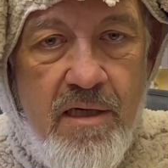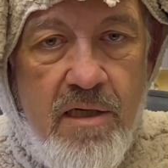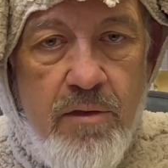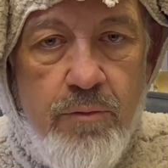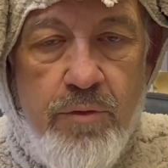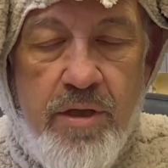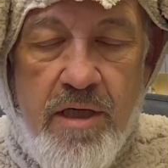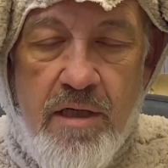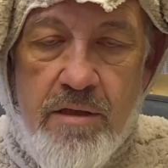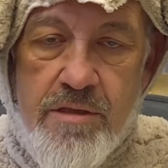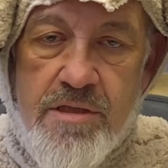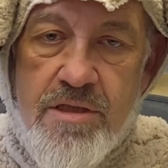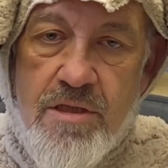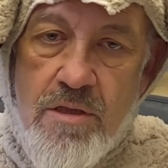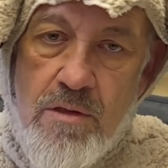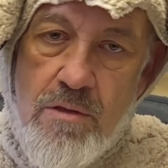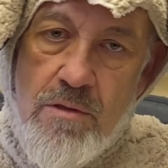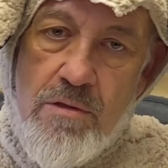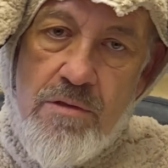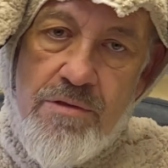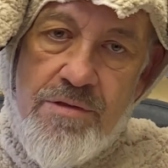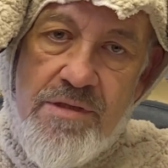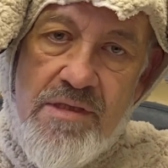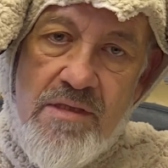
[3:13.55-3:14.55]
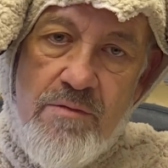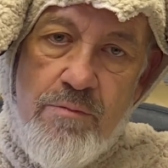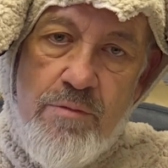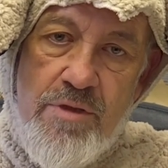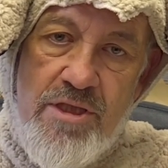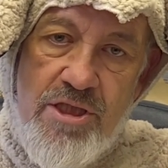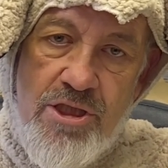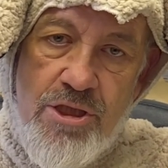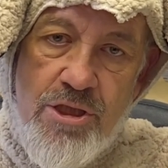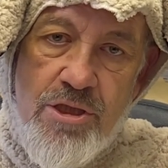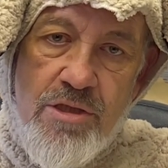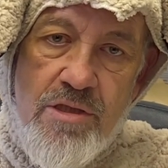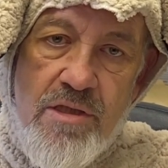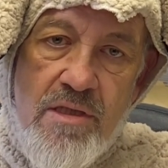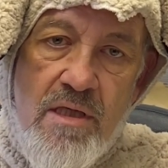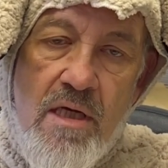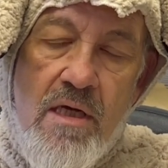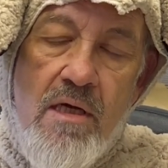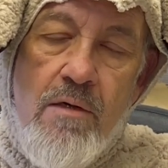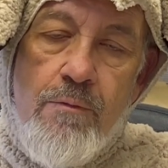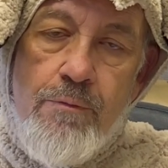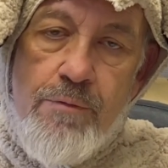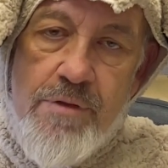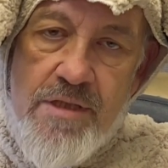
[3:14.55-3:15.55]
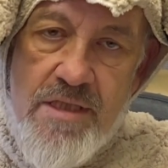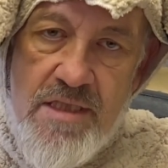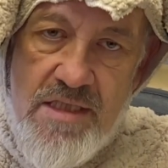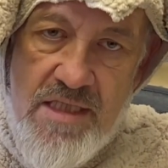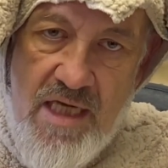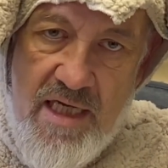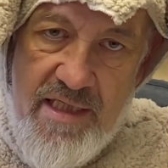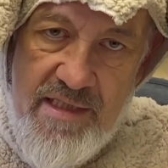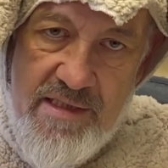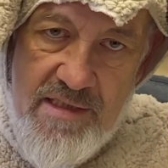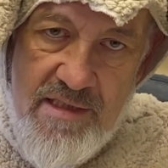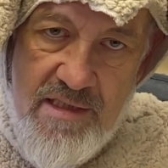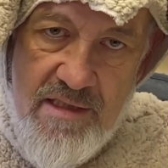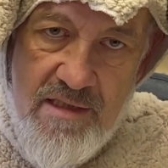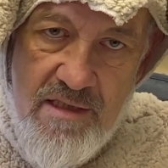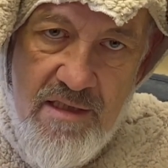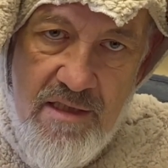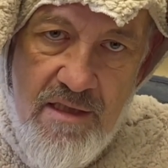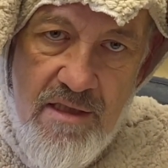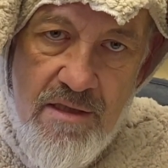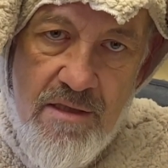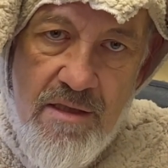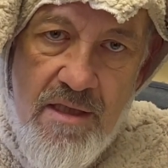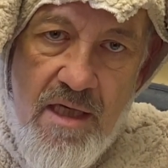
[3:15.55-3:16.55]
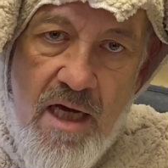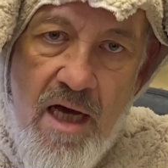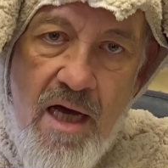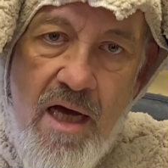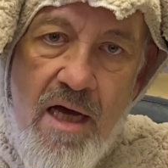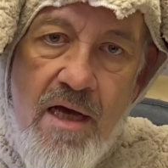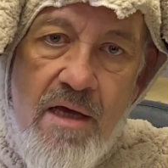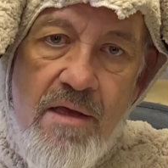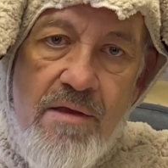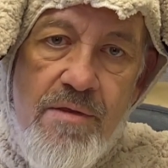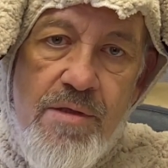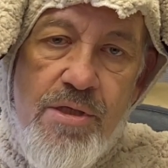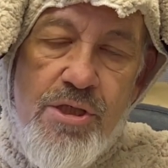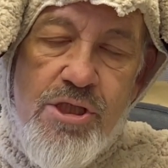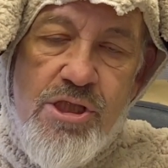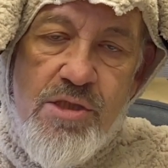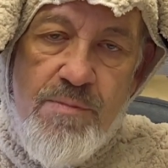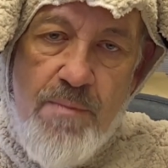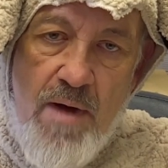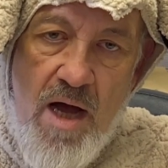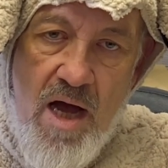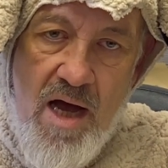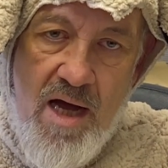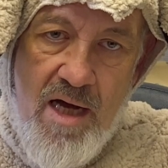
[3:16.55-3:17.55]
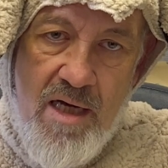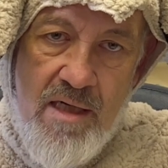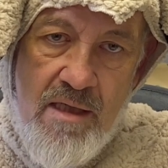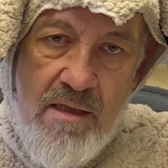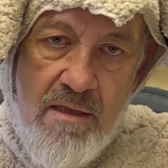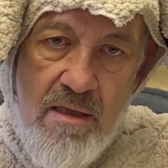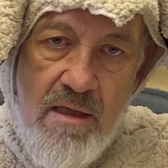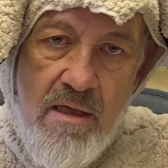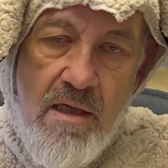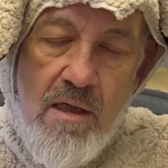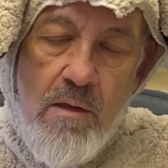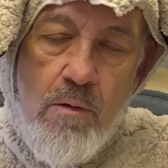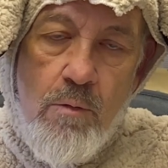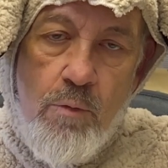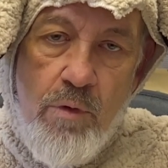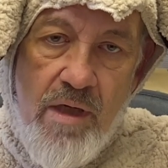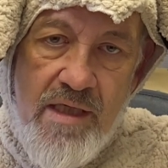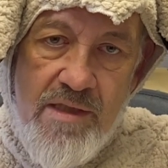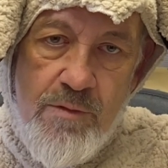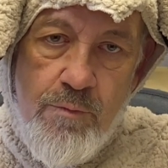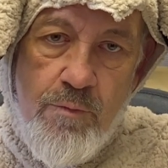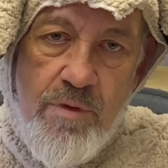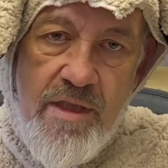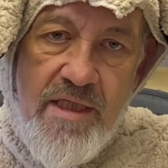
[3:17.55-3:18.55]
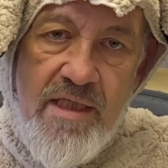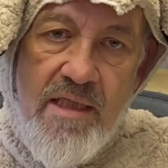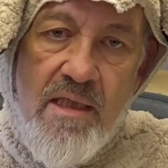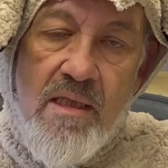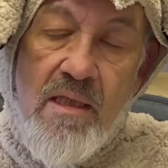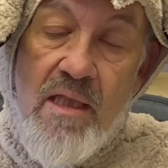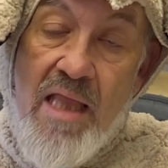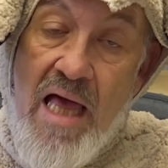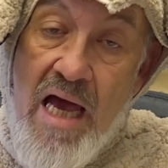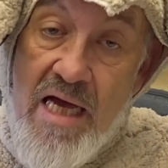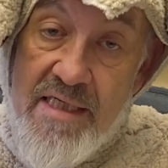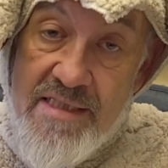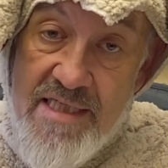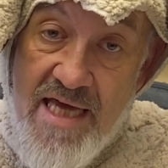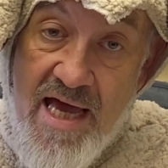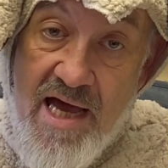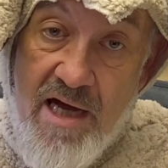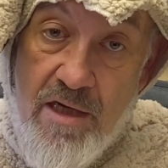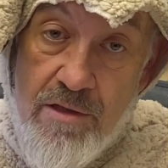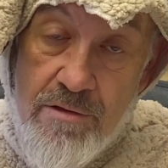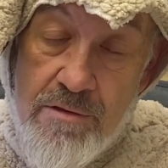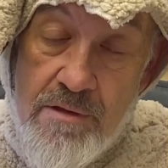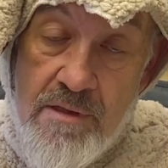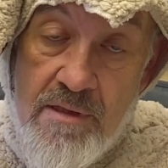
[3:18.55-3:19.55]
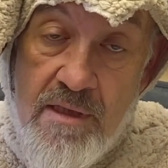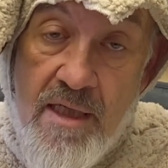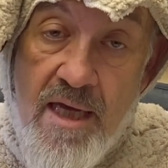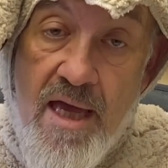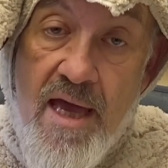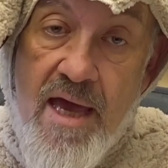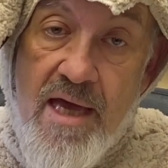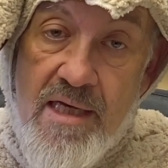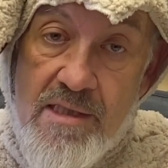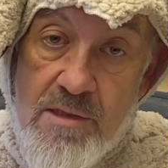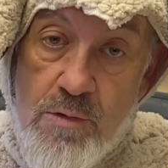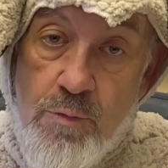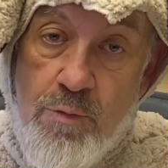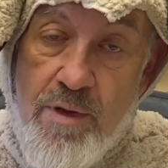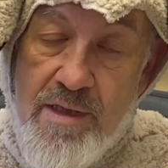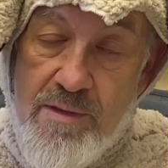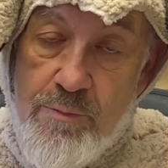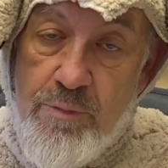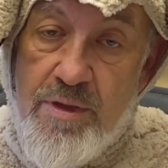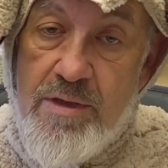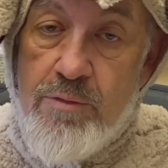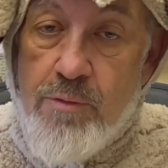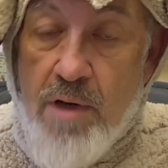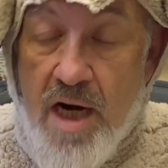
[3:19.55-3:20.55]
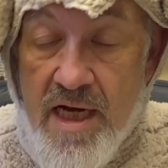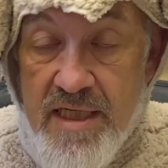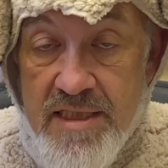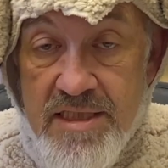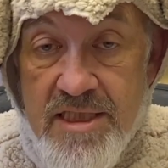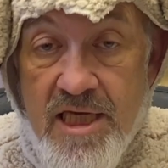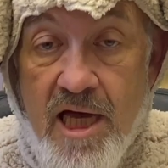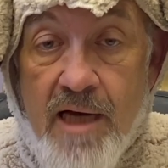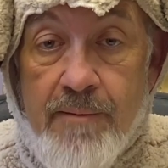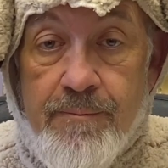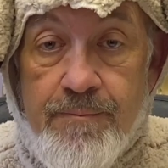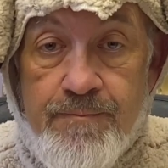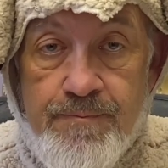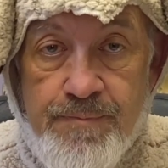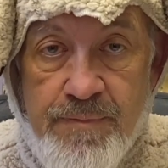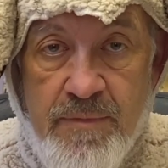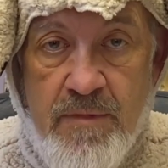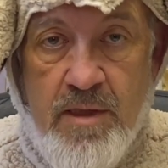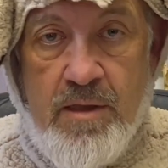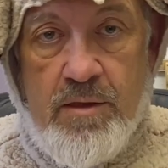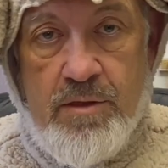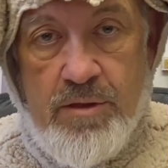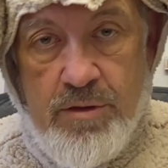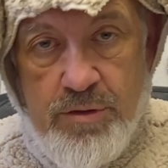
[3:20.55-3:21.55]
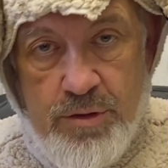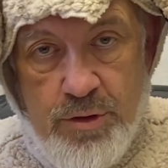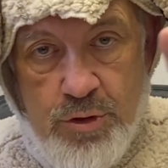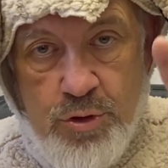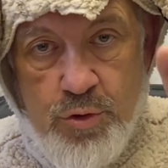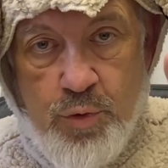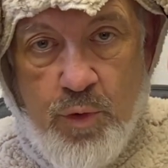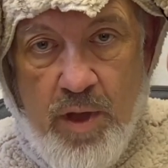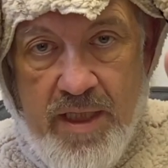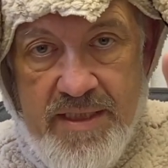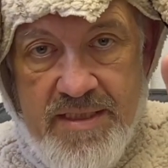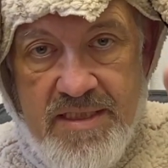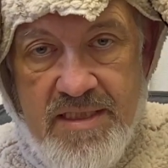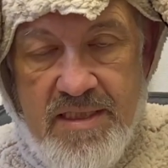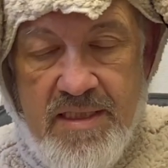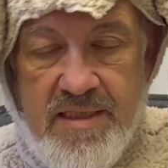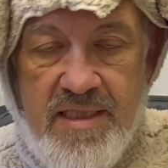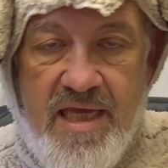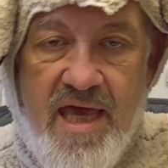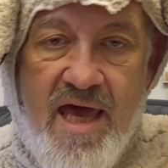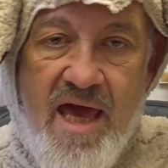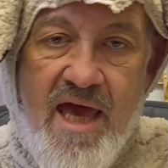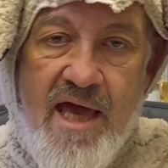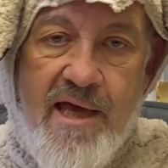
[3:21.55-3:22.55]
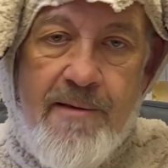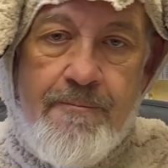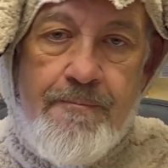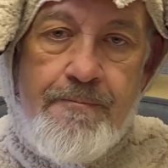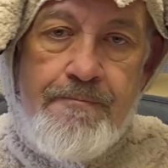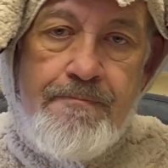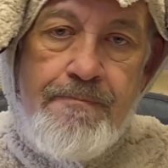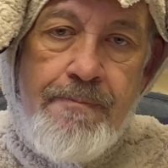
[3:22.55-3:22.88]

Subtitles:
We are told that we should recite the Shema when we lie down and when we rise up, twice a day.